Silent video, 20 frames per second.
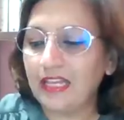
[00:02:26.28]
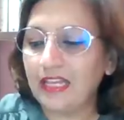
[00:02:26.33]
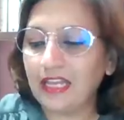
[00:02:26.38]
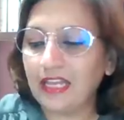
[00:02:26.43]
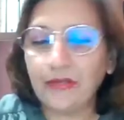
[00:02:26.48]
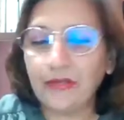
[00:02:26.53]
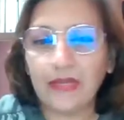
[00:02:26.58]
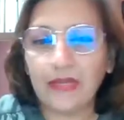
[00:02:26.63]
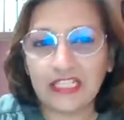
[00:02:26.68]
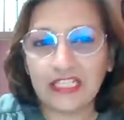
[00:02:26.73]
can
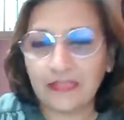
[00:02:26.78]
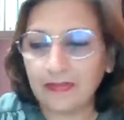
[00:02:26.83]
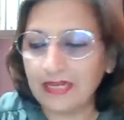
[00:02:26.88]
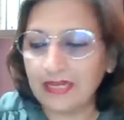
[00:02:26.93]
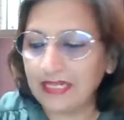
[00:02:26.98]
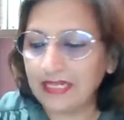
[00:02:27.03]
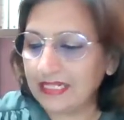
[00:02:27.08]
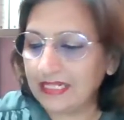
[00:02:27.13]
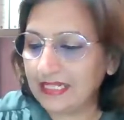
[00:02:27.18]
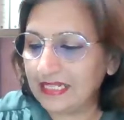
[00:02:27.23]
you
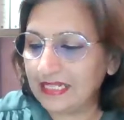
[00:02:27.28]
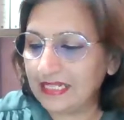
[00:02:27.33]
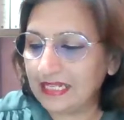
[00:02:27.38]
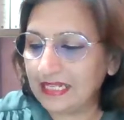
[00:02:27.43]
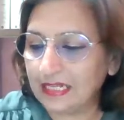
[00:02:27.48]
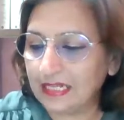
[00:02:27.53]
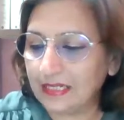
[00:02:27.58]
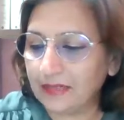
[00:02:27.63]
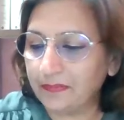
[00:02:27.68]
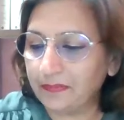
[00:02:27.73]
explain
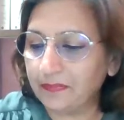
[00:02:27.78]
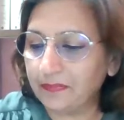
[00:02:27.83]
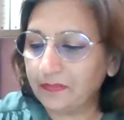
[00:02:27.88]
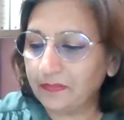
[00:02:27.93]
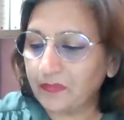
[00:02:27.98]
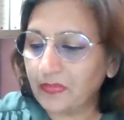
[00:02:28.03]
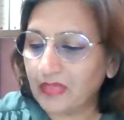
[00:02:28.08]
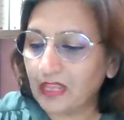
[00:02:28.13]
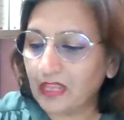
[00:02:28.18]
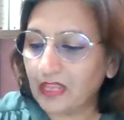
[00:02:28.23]
the
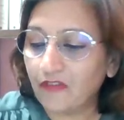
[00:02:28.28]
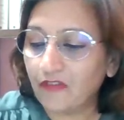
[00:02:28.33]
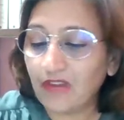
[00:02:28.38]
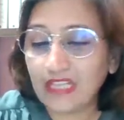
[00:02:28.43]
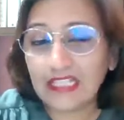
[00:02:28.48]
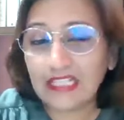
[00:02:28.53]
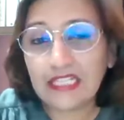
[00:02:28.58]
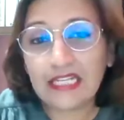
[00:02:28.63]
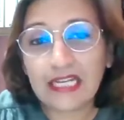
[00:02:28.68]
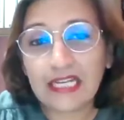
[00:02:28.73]

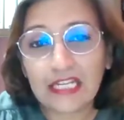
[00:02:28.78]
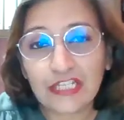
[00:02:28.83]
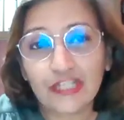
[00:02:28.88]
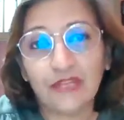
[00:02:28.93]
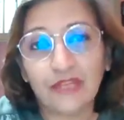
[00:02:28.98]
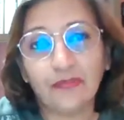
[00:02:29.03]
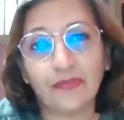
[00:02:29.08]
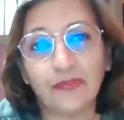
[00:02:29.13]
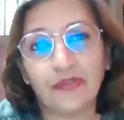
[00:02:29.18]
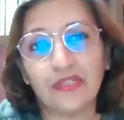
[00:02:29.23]

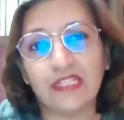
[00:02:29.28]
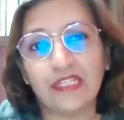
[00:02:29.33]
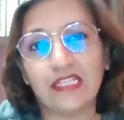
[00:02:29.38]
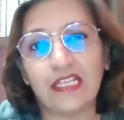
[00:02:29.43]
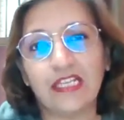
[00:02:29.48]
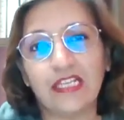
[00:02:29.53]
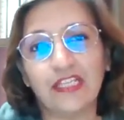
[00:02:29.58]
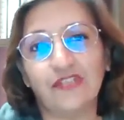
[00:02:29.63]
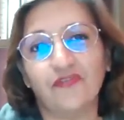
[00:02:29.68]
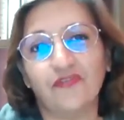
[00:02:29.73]
resignation
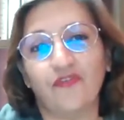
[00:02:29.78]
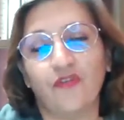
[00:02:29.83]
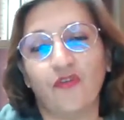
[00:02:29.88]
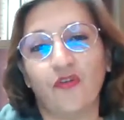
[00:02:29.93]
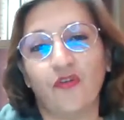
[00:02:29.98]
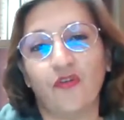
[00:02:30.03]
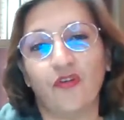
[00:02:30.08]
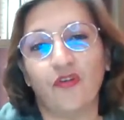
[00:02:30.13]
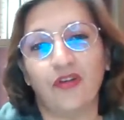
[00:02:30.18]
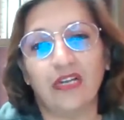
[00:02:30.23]
process
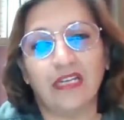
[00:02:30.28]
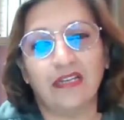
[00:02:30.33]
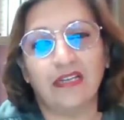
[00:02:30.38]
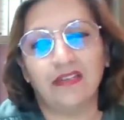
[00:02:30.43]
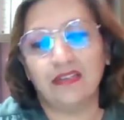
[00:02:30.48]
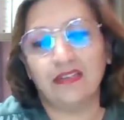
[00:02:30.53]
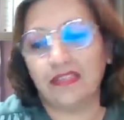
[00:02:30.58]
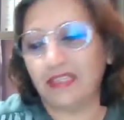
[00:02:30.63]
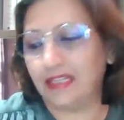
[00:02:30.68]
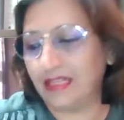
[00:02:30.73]
for
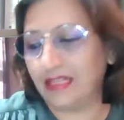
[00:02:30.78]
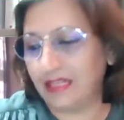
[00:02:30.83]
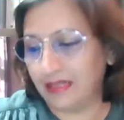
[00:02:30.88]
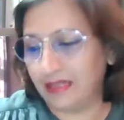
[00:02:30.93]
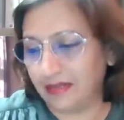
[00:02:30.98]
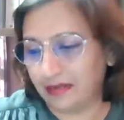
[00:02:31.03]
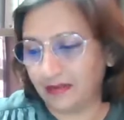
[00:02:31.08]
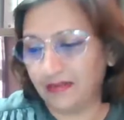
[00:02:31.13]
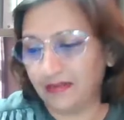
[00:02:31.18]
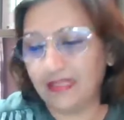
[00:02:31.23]

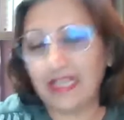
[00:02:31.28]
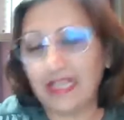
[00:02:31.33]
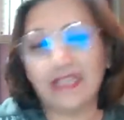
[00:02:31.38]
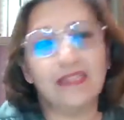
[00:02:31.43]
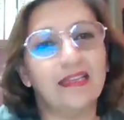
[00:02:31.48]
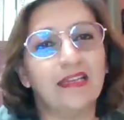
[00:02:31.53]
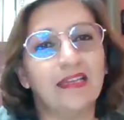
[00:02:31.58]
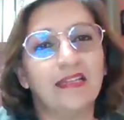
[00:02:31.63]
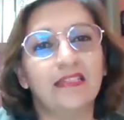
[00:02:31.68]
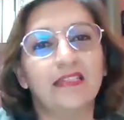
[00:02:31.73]
the
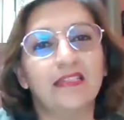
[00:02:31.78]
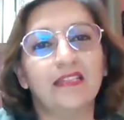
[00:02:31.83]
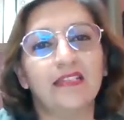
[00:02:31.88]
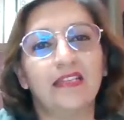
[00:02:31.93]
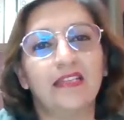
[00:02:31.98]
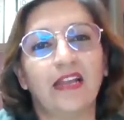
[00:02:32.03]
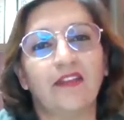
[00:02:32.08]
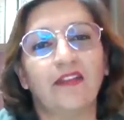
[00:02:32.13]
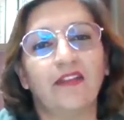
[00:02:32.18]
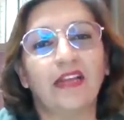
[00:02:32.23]
designated
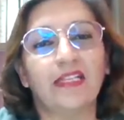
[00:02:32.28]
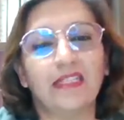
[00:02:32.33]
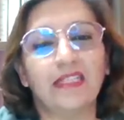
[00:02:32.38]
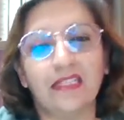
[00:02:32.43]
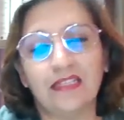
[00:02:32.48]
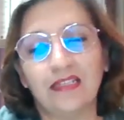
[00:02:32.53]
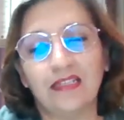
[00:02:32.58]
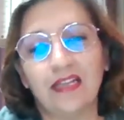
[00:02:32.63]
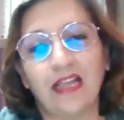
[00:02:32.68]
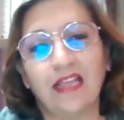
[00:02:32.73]

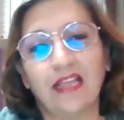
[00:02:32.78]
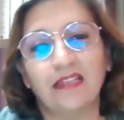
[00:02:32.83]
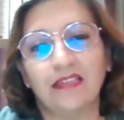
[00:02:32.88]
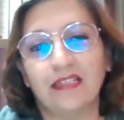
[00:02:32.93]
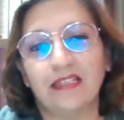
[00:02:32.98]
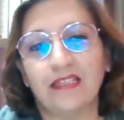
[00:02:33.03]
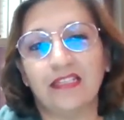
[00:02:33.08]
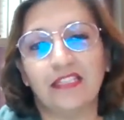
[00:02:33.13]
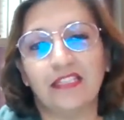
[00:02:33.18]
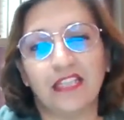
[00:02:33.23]
director and
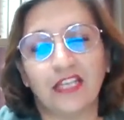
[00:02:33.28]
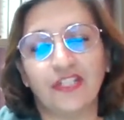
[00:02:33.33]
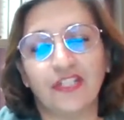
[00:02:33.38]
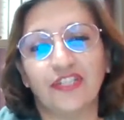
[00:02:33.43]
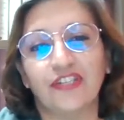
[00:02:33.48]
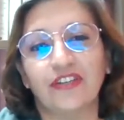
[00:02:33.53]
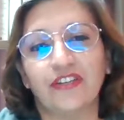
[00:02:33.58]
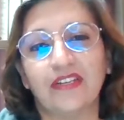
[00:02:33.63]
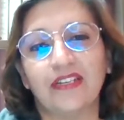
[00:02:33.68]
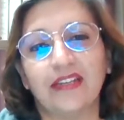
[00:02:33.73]
the
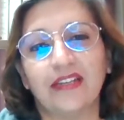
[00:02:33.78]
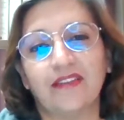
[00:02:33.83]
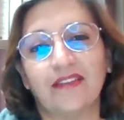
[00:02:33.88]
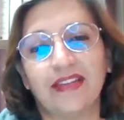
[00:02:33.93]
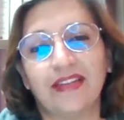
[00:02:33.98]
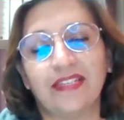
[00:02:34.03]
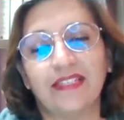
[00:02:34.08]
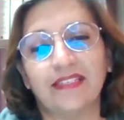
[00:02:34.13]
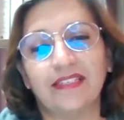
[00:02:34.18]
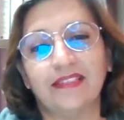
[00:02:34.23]
statutory
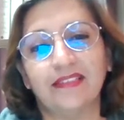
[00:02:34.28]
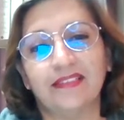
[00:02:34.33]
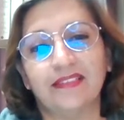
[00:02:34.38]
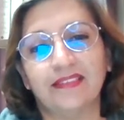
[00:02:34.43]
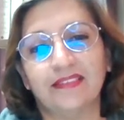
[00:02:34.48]
director?